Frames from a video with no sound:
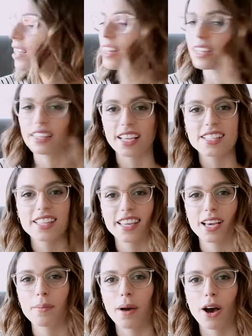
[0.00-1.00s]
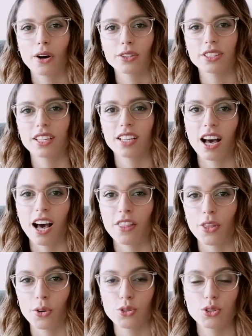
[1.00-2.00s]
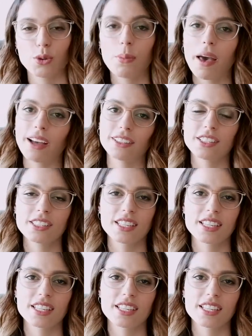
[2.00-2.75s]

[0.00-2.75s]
The nice thing about those two patterns